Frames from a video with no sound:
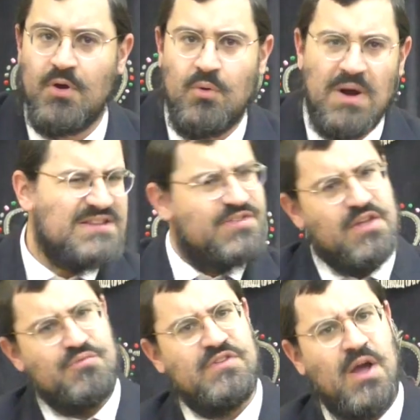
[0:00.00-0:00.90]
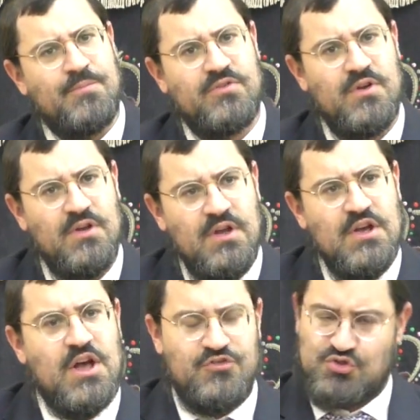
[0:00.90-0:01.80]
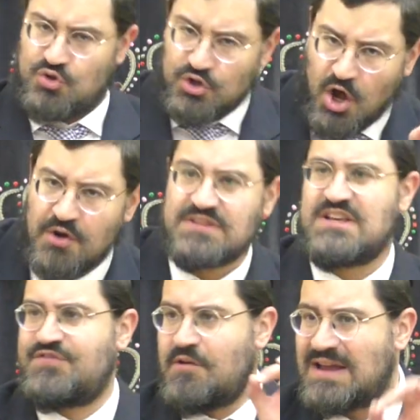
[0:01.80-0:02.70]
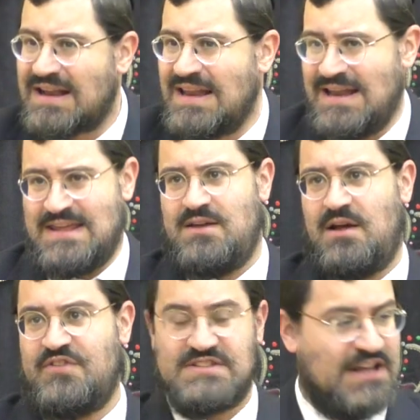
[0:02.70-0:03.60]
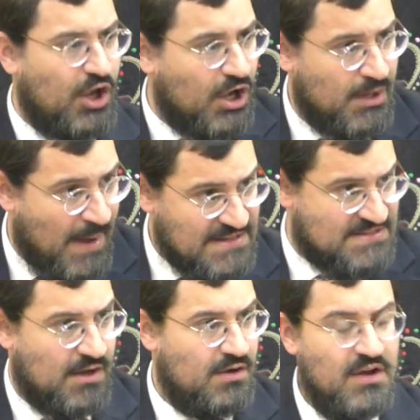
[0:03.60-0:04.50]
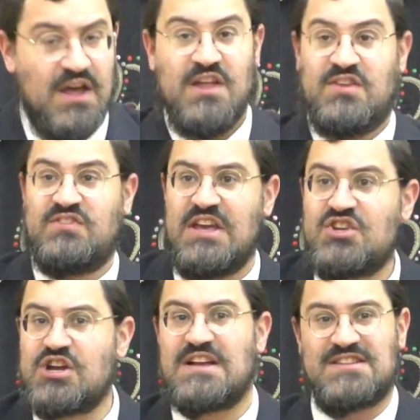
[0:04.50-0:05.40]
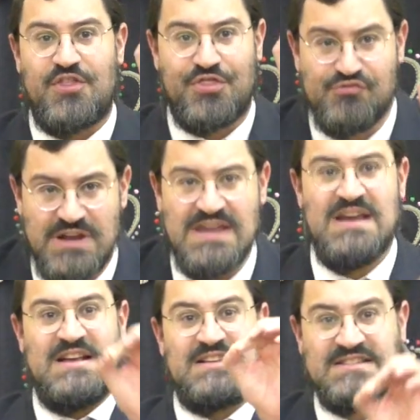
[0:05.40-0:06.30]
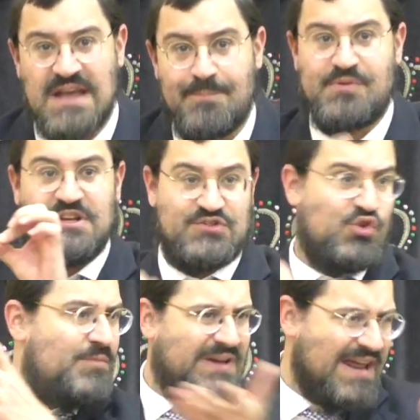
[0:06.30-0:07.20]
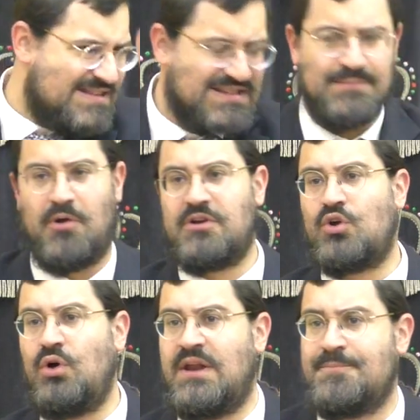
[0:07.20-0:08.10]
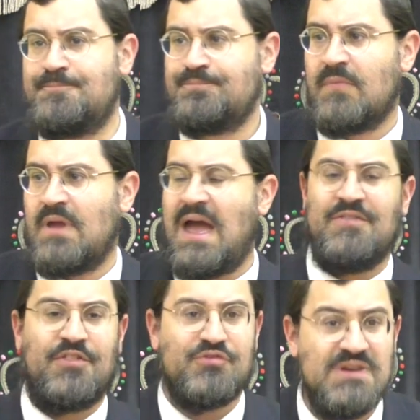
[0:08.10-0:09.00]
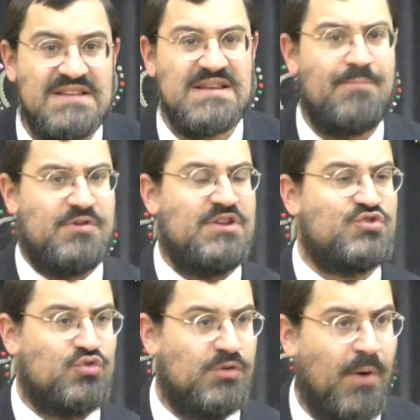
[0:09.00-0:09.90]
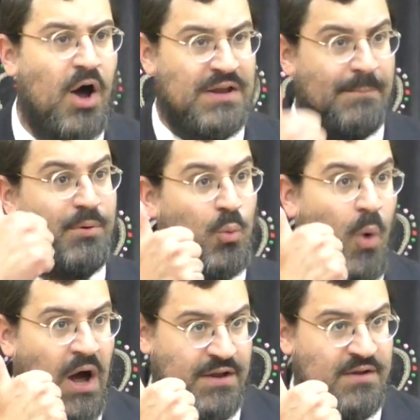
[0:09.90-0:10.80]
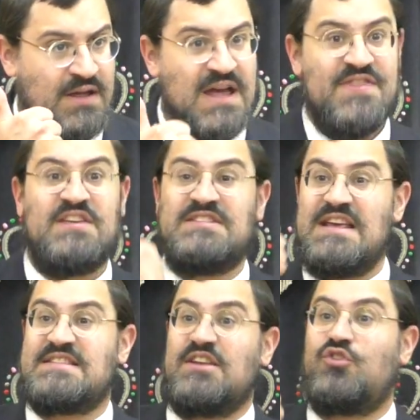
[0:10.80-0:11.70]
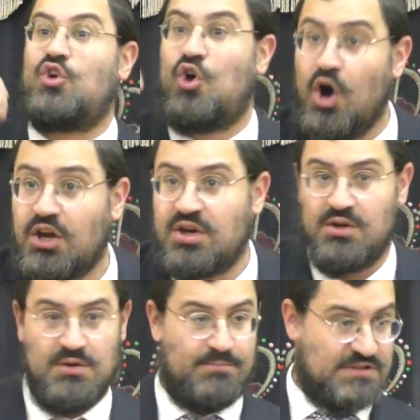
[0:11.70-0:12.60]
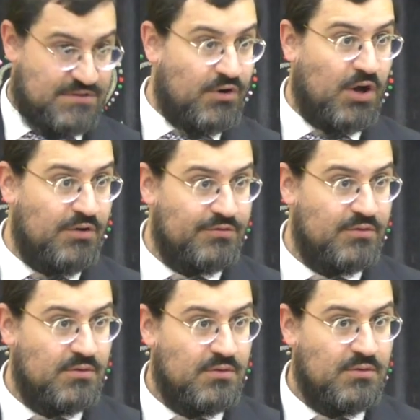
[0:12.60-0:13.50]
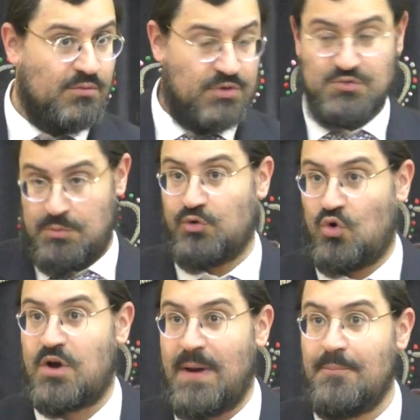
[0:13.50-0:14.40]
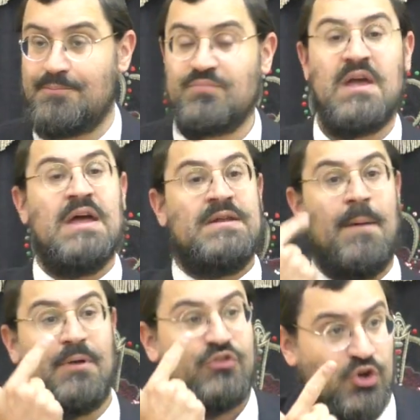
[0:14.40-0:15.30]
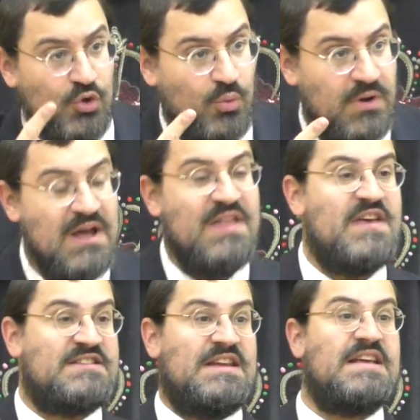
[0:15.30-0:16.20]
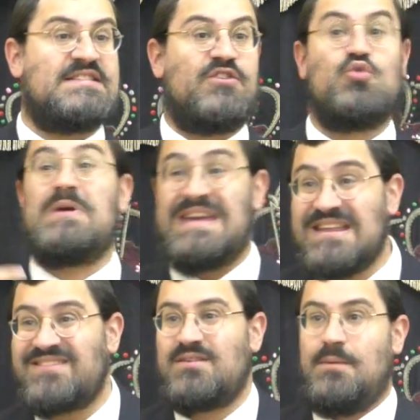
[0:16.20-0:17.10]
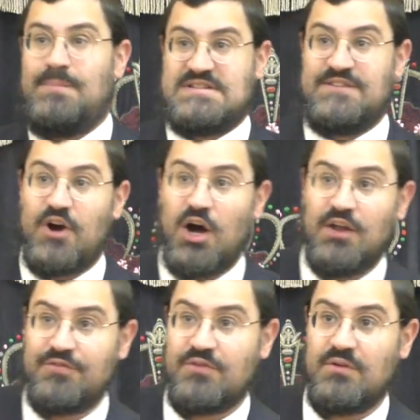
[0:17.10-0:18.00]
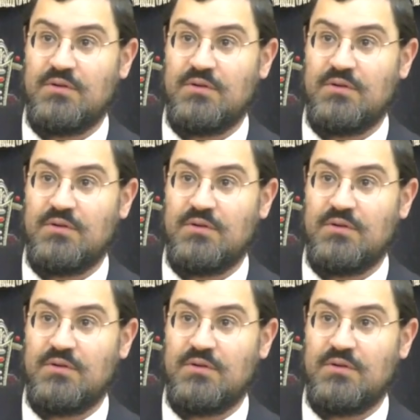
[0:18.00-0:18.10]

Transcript: Why does it say three times? The Shulchan Aruch says very clearly, and this is halacha lemaisa, to teach us three separate isurim. Again, it's a Gemara in Chulin. And the three separate isurim are, number one, there's an issa to cook, Basar B'Chalav, which we will talk about. Number two, there's an issa to eat, Basar B'Chalav.